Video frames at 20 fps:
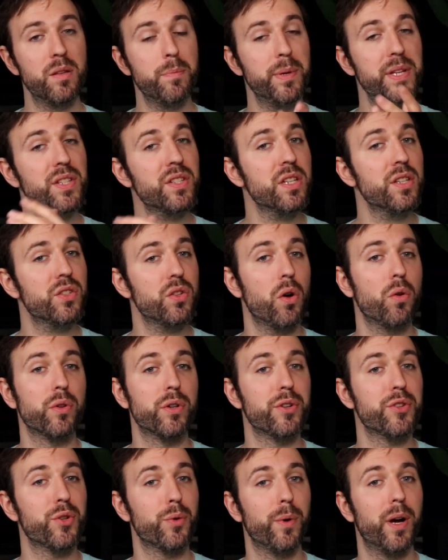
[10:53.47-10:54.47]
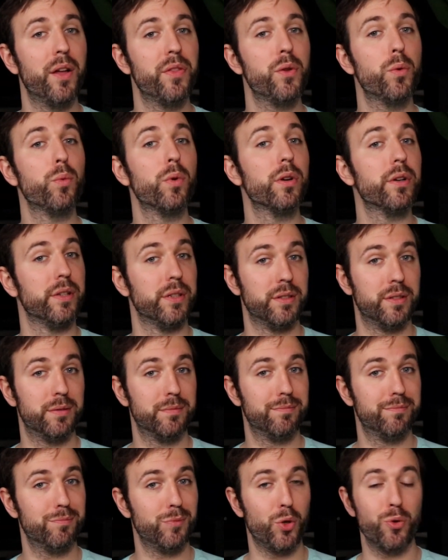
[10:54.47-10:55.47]
To the business owners around the world
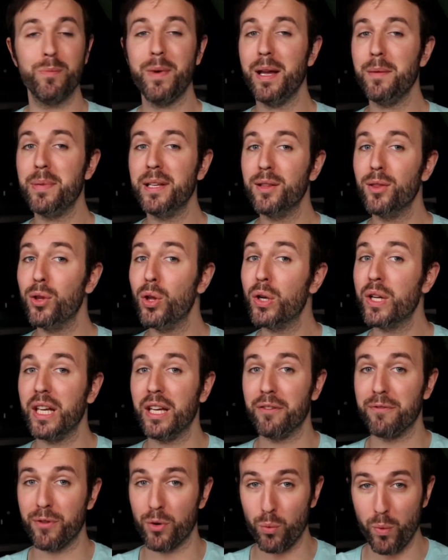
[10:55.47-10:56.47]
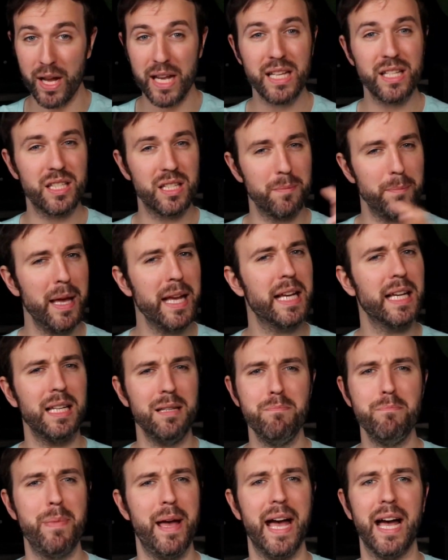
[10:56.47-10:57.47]
who might be looking for ways to make an
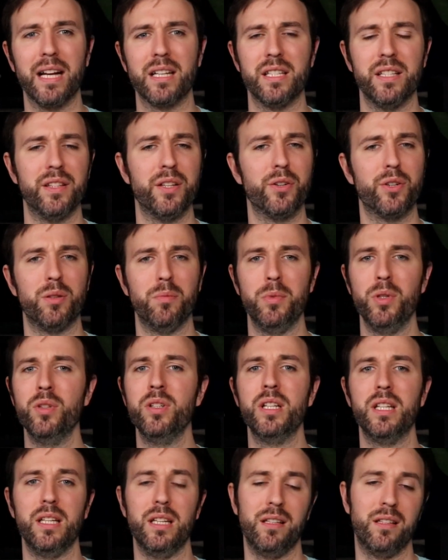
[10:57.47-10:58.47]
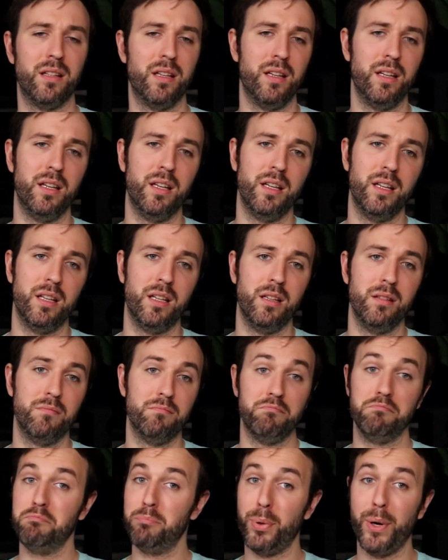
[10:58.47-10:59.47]
impact in their community,
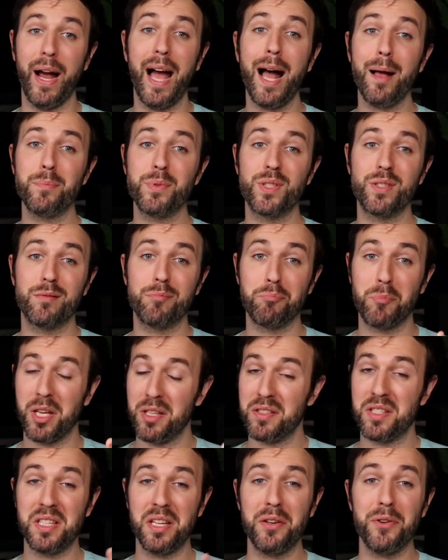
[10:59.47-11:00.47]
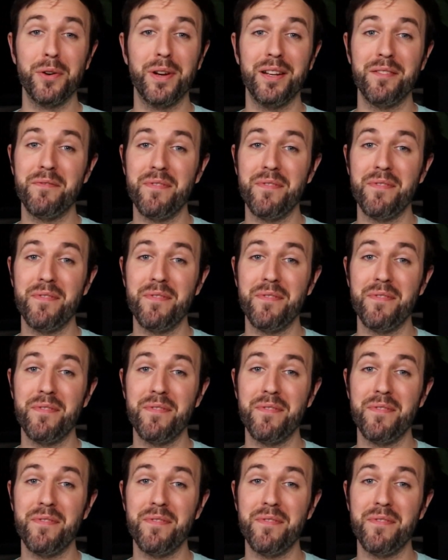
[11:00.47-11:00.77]
perhaps consider